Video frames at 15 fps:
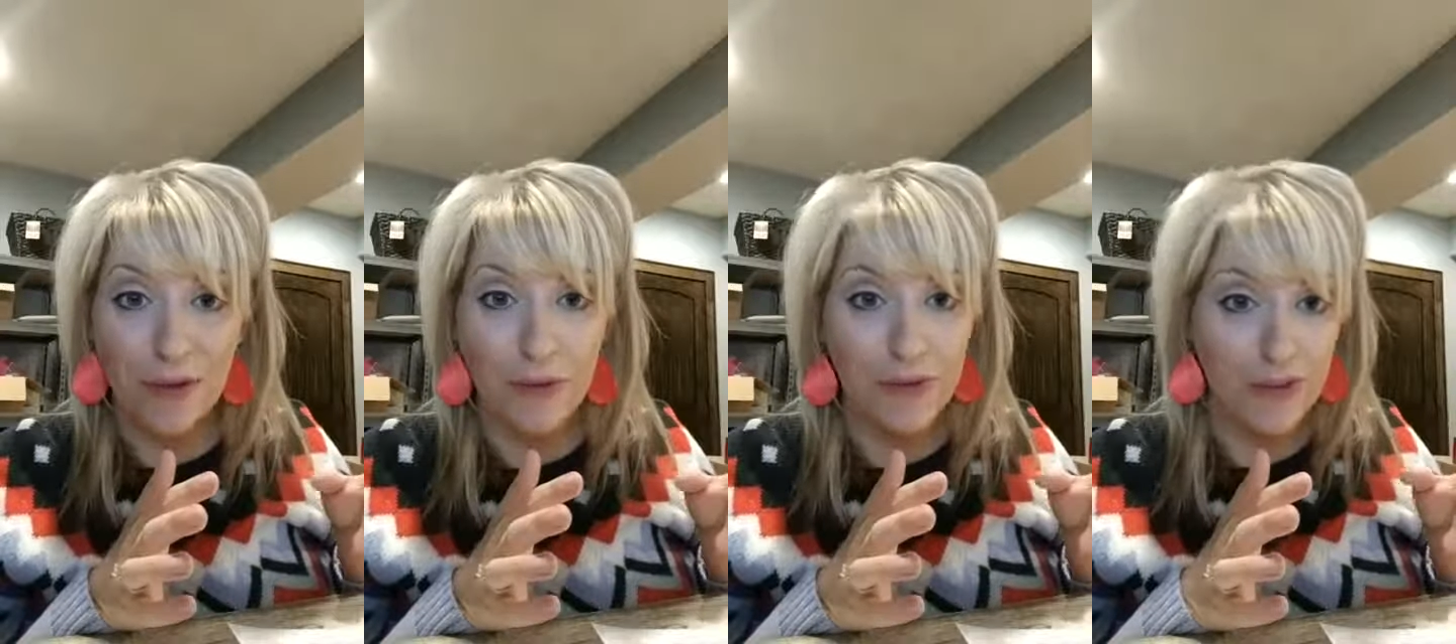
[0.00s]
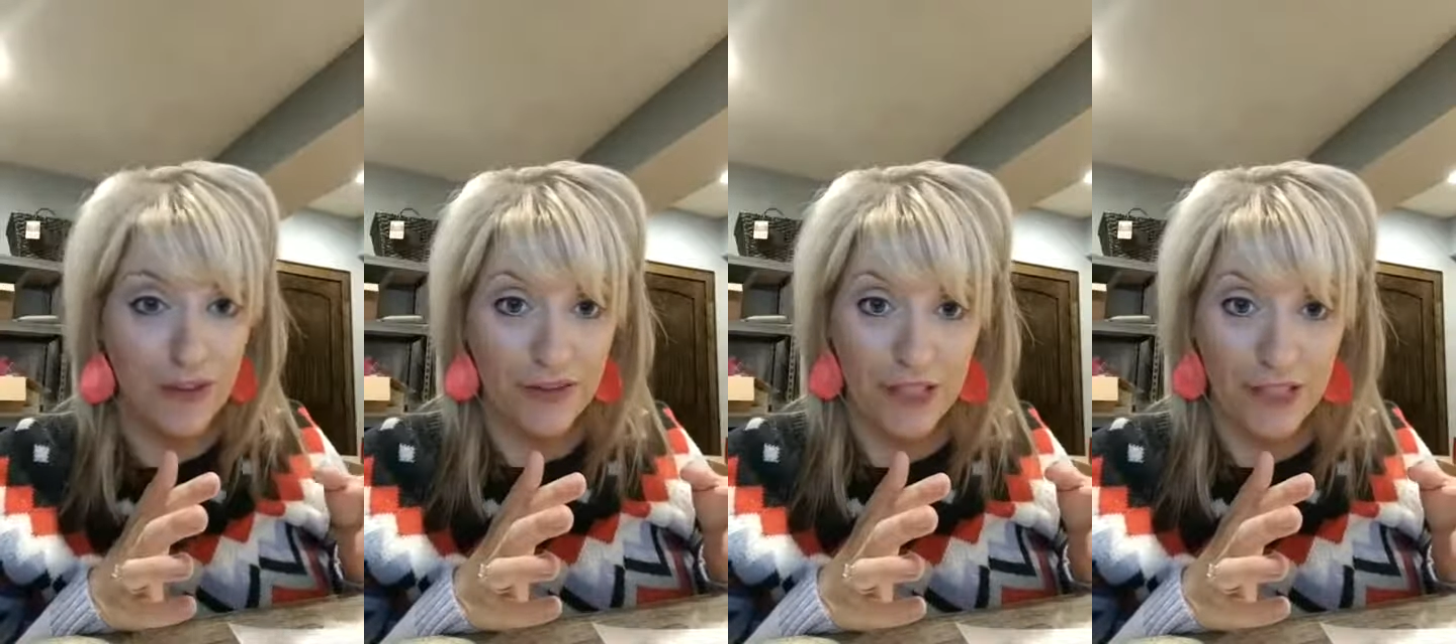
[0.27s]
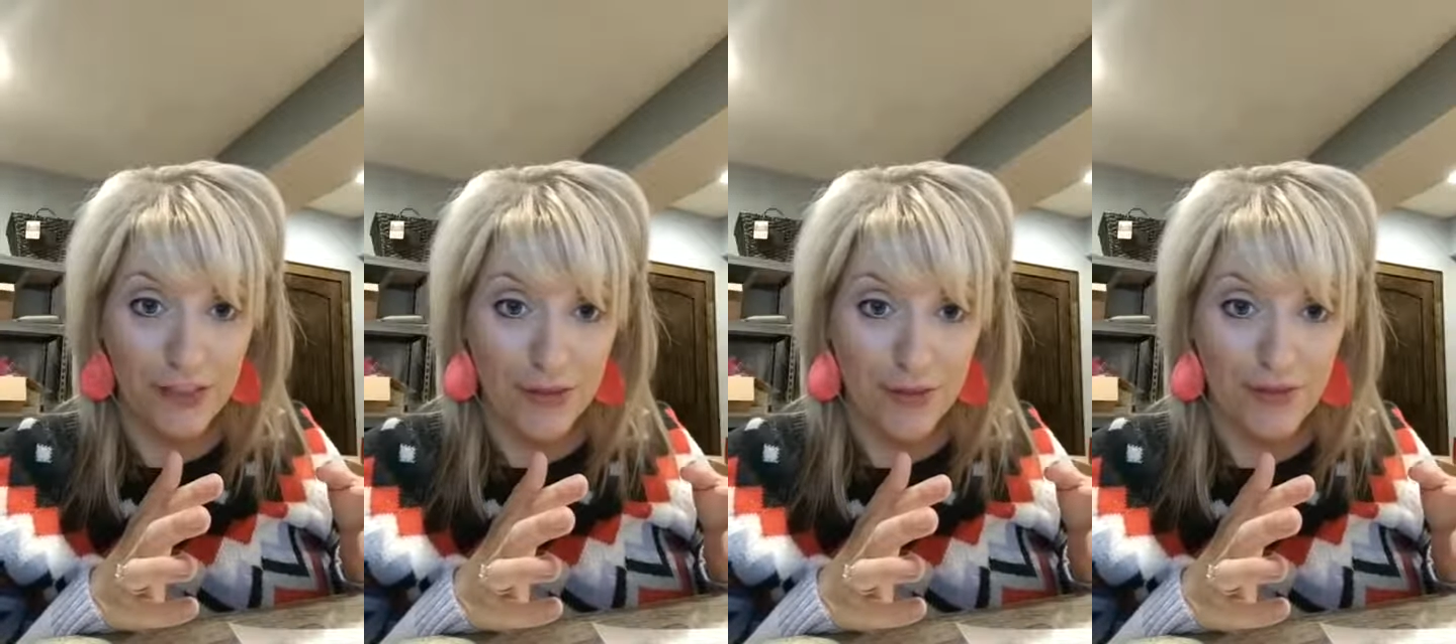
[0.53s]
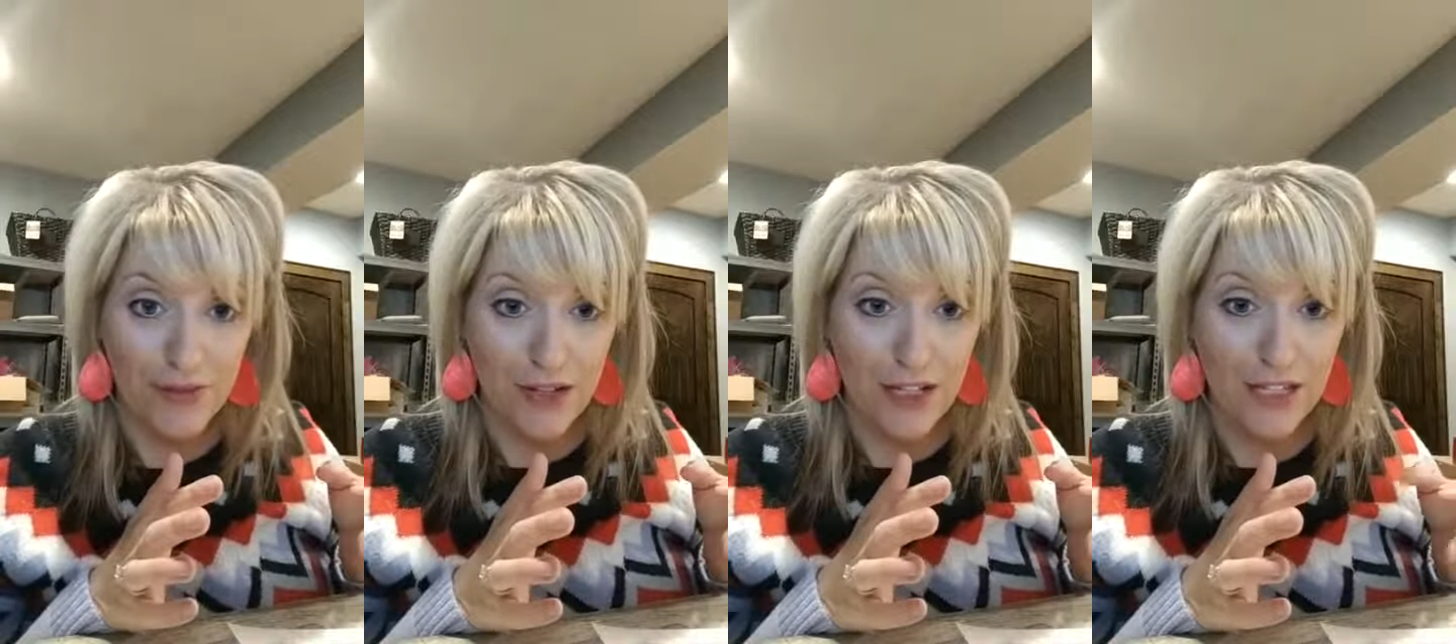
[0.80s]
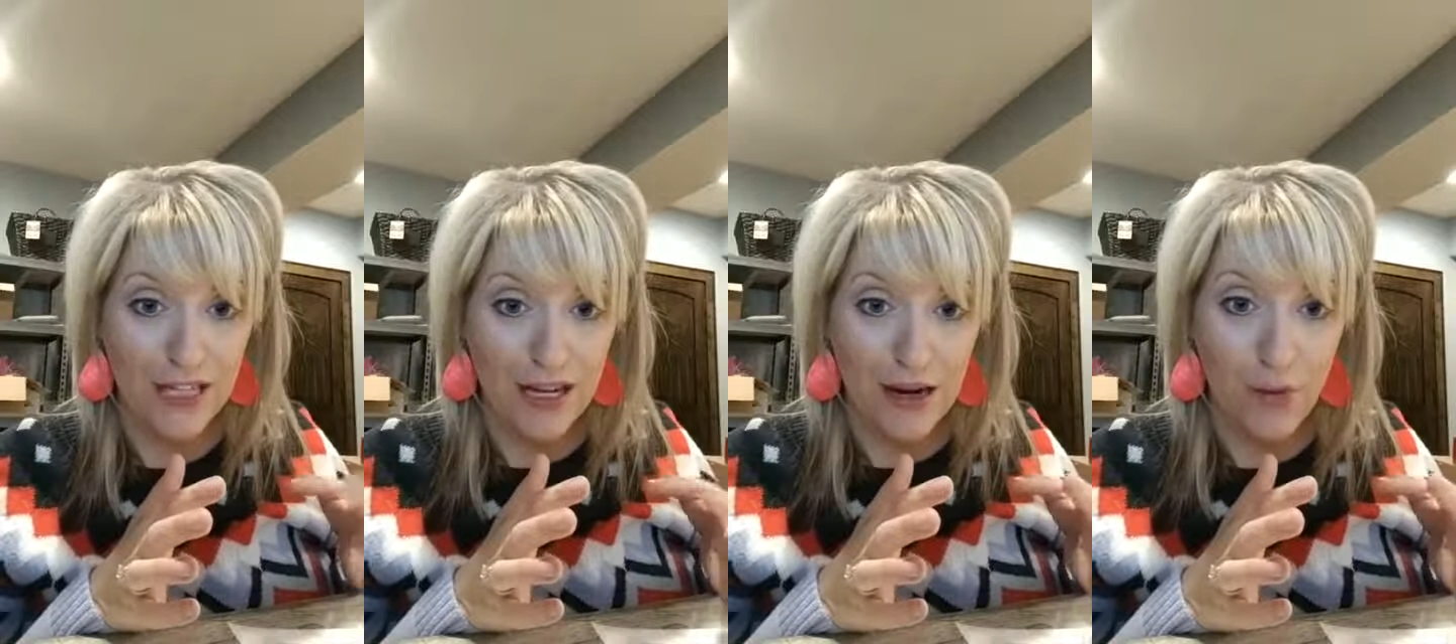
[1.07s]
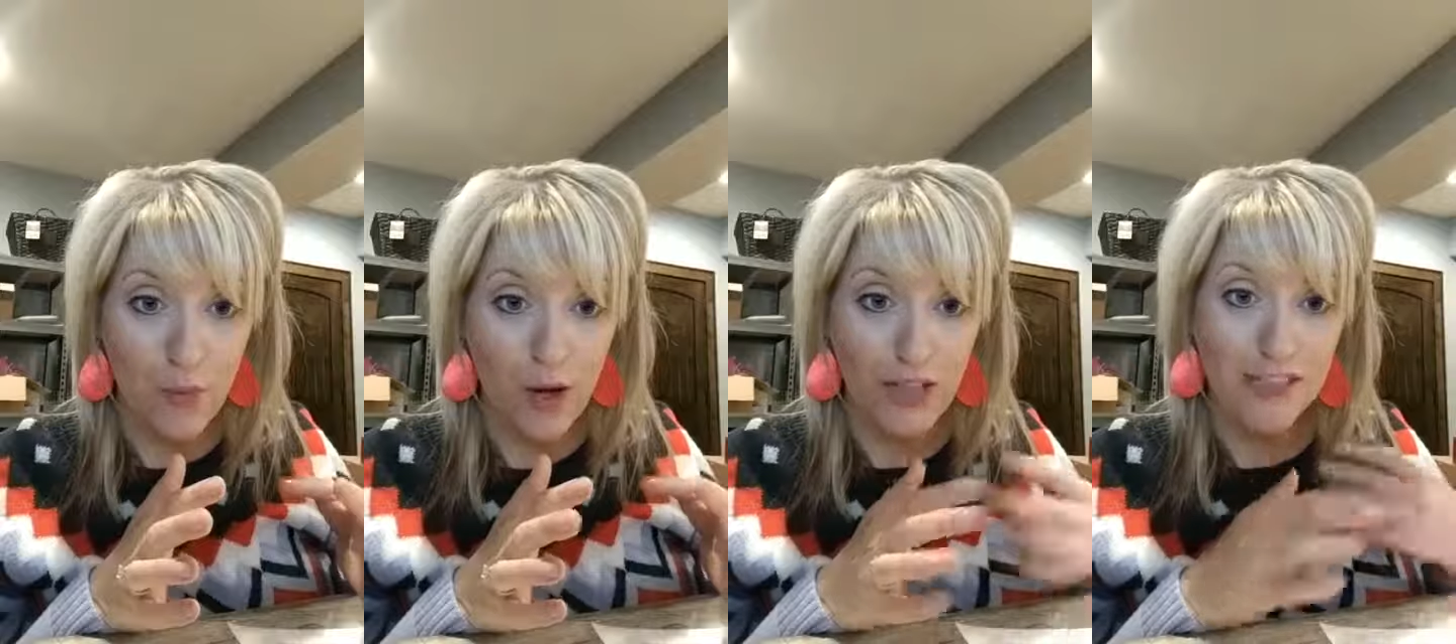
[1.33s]
with 15 drops of RC
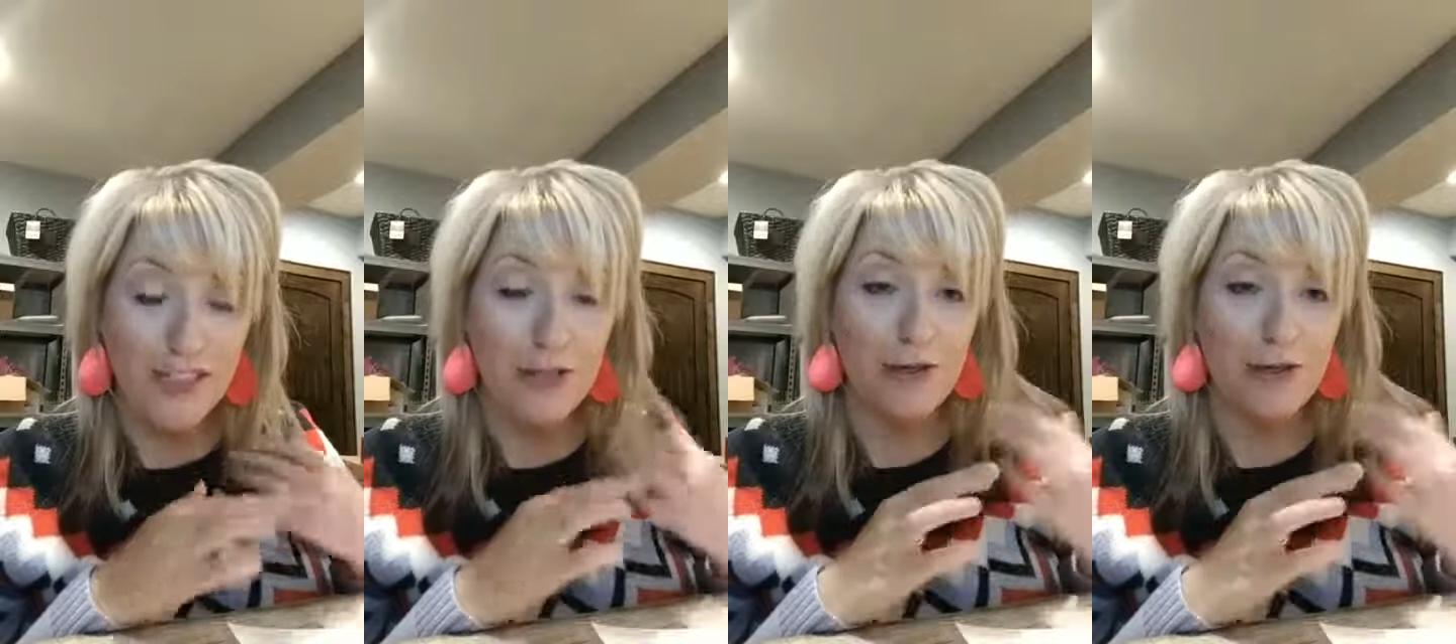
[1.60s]
at once.